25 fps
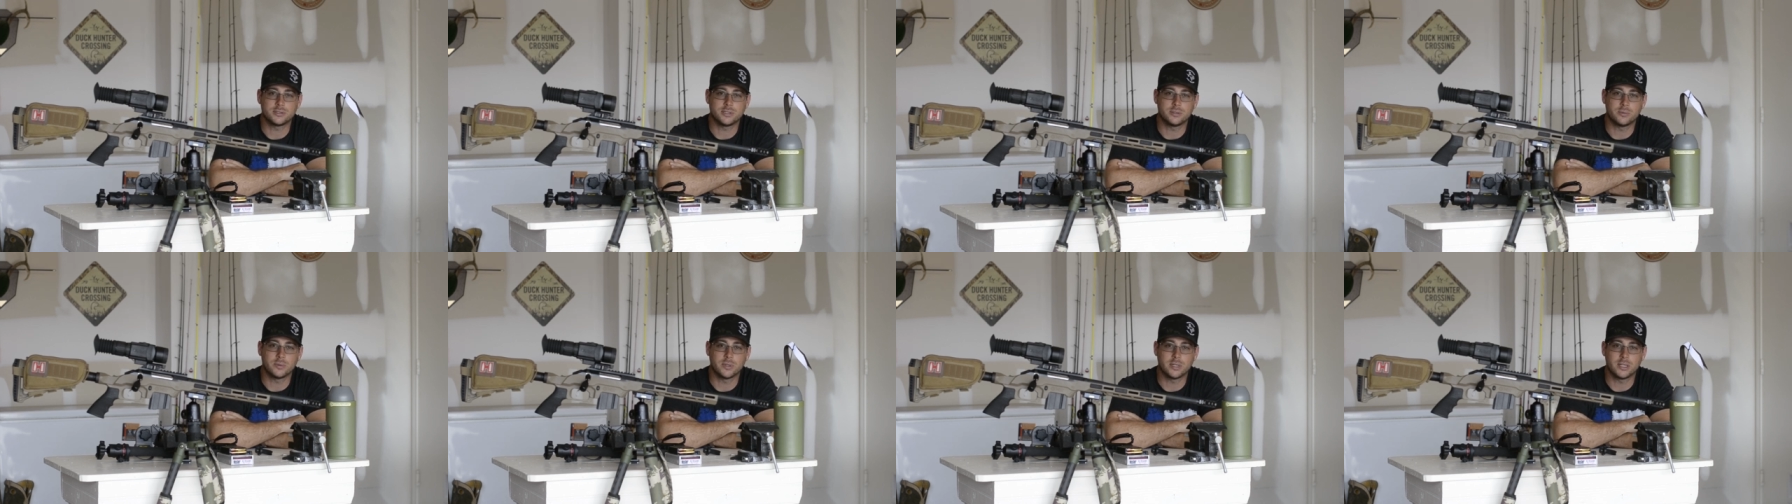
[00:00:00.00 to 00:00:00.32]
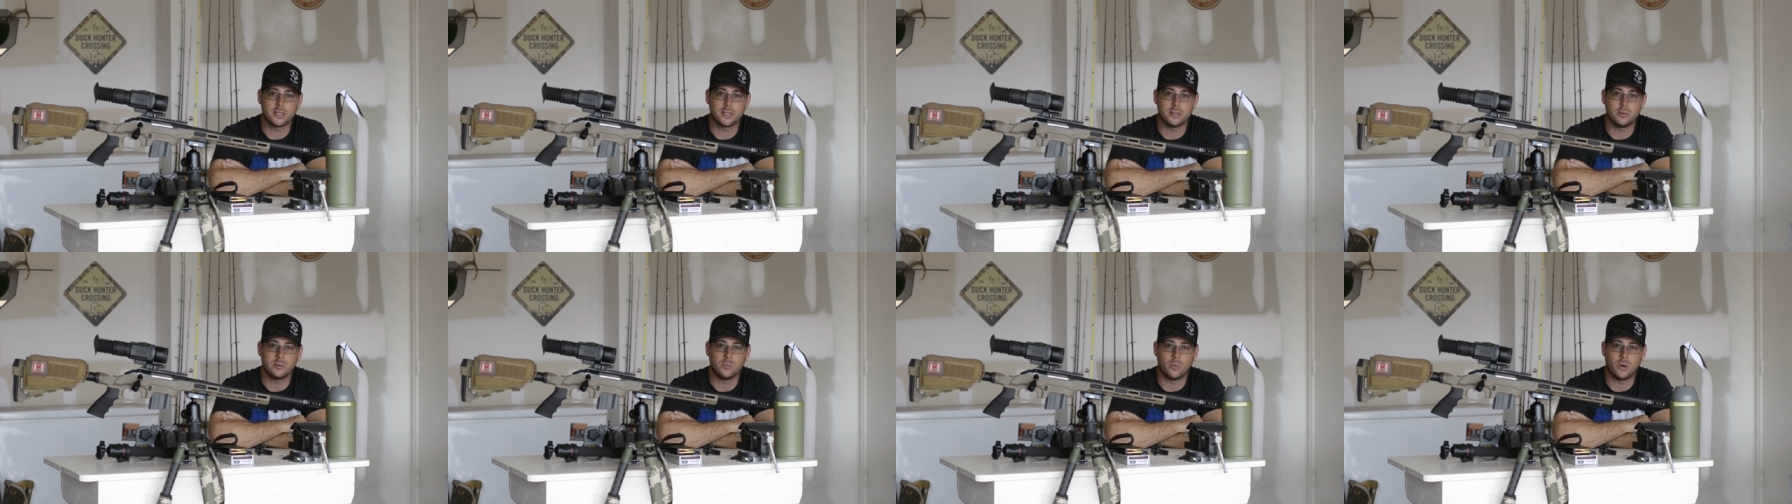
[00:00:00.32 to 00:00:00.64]
any
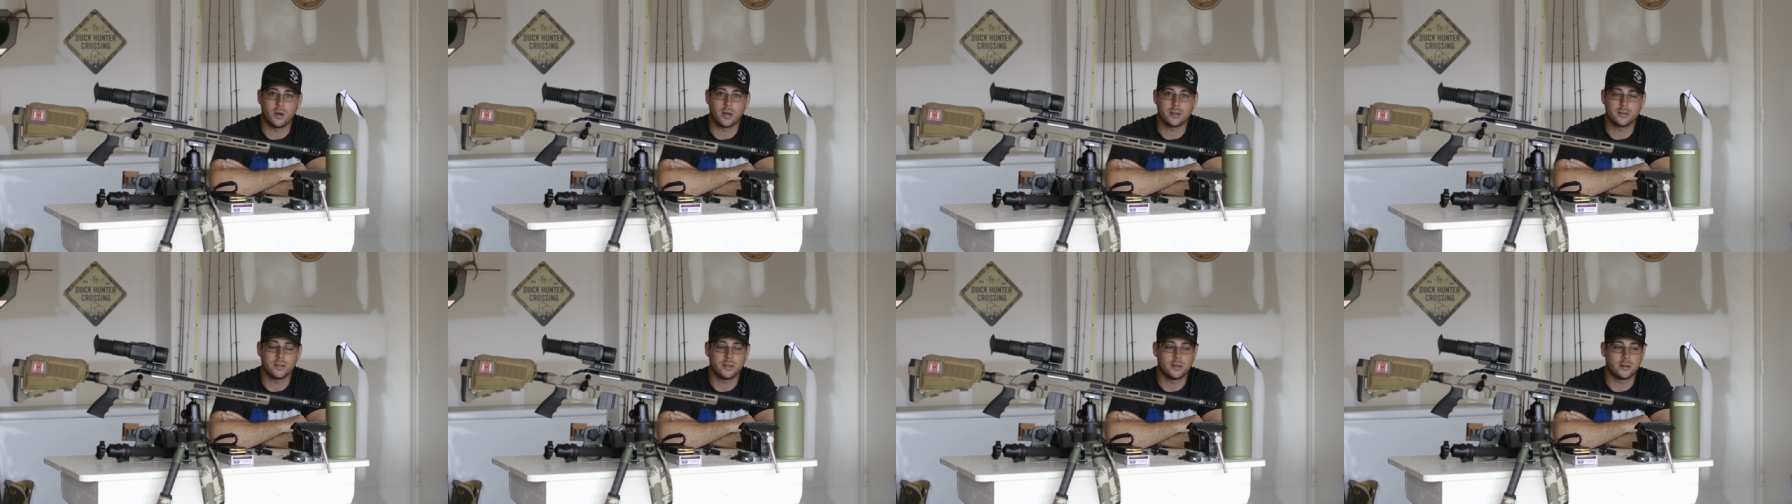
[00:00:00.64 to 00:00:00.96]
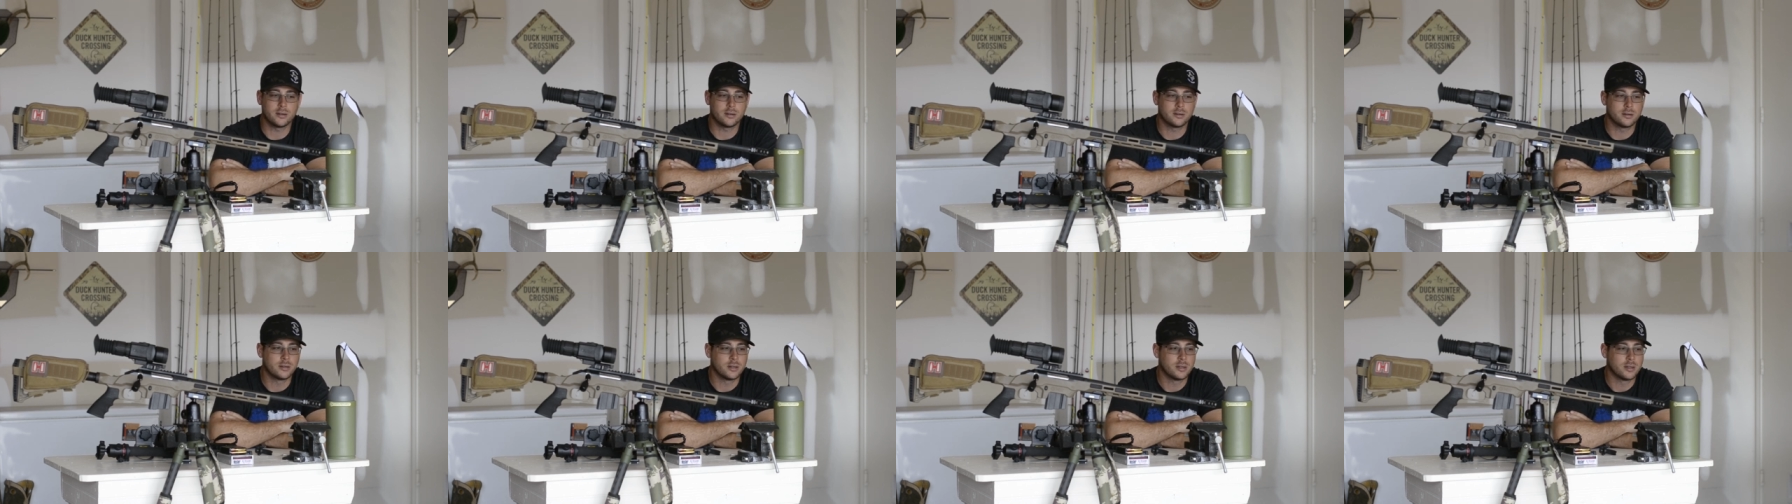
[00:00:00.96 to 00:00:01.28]
sounds you
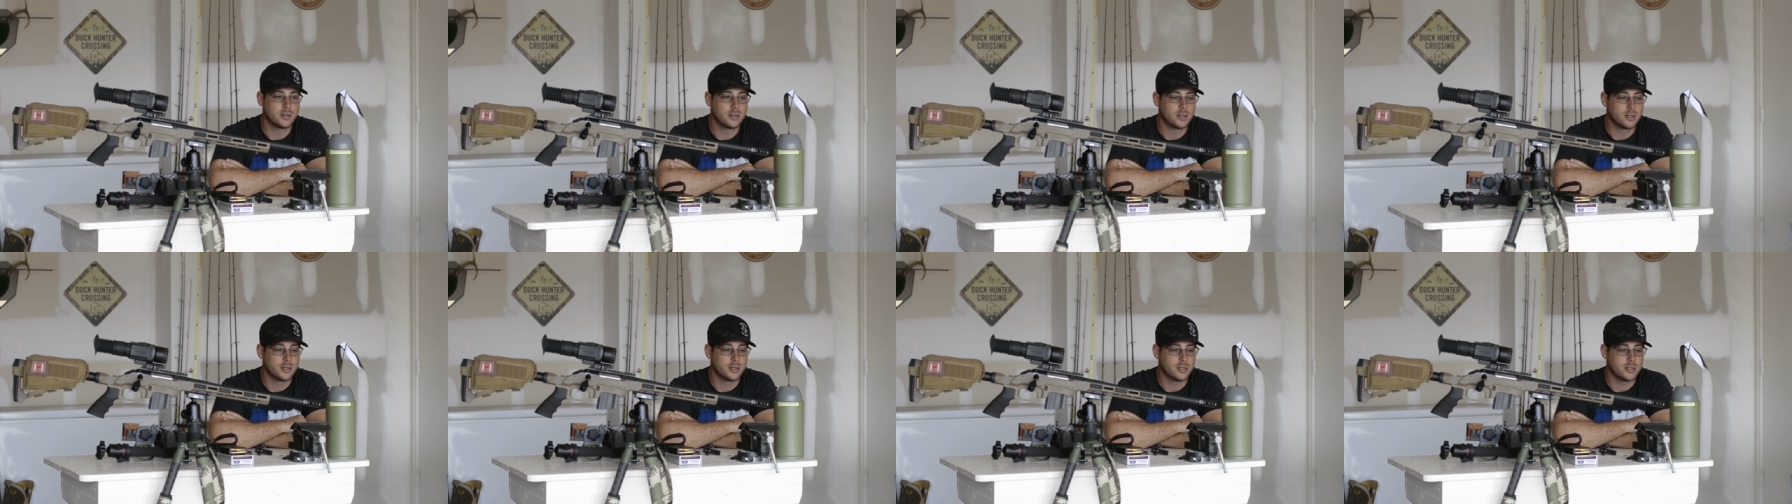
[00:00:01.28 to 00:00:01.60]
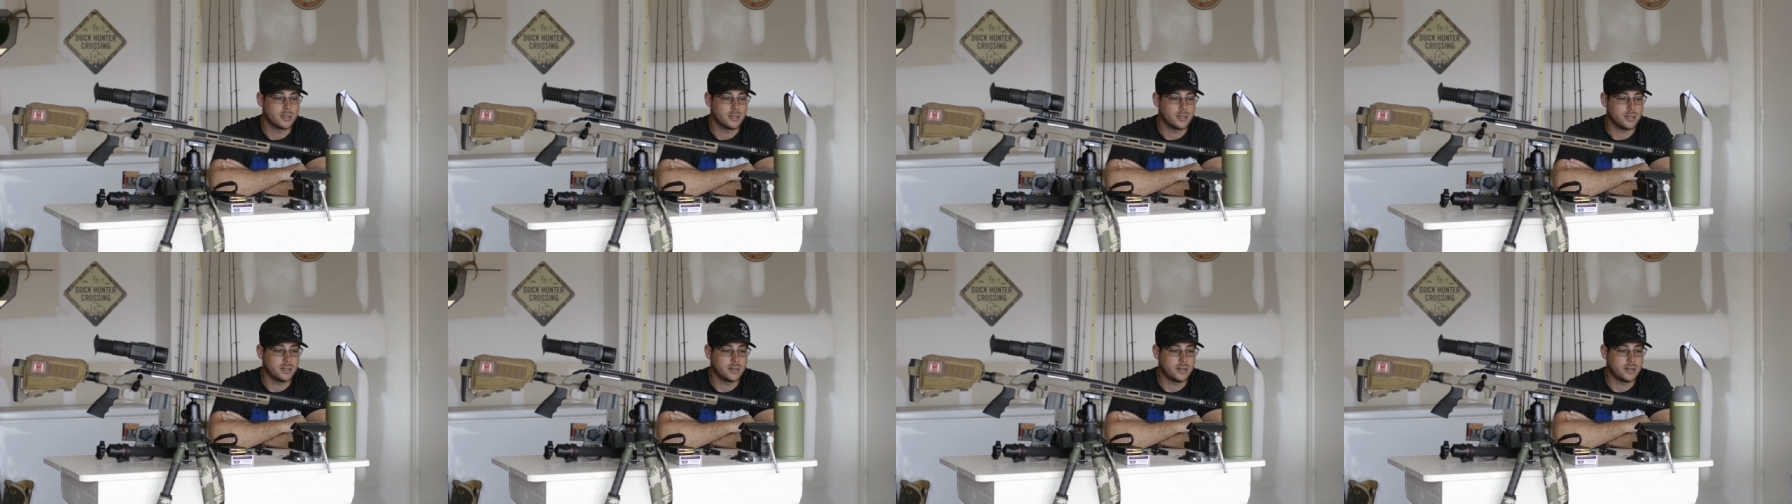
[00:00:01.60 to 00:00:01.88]
really wanted that are